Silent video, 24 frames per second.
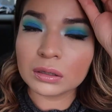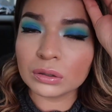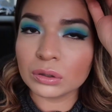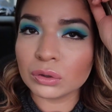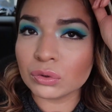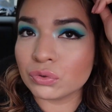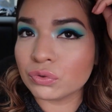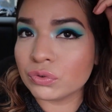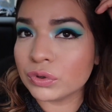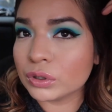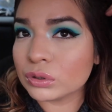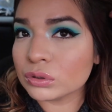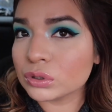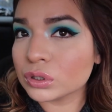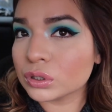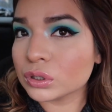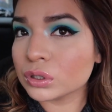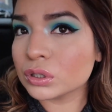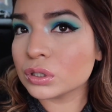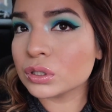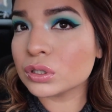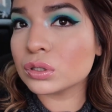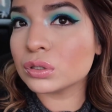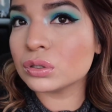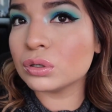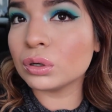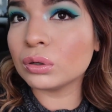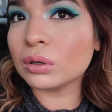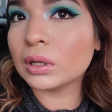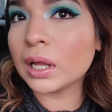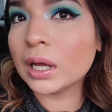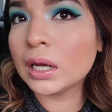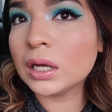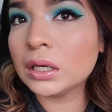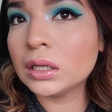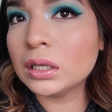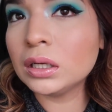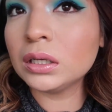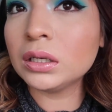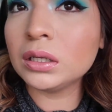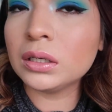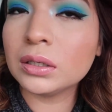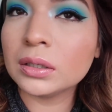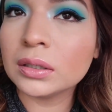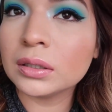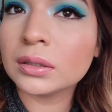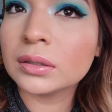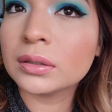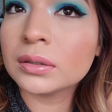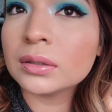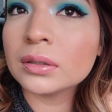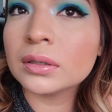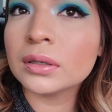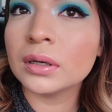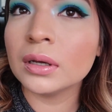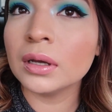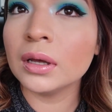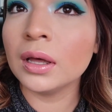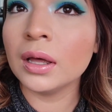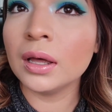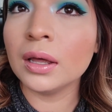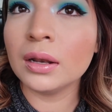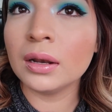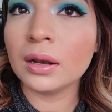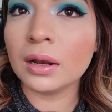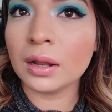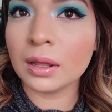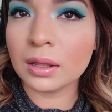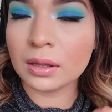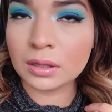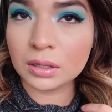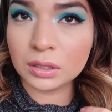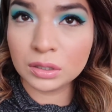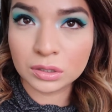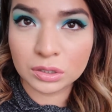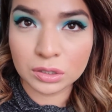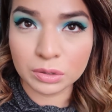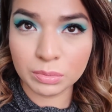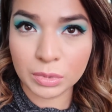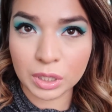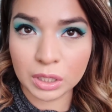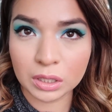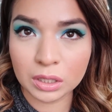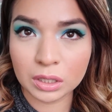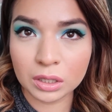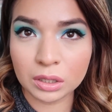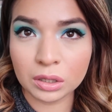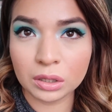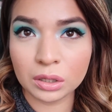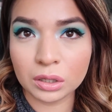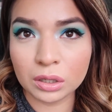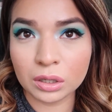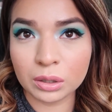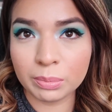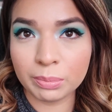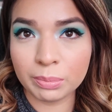no filters, no lighting, nothing to make it look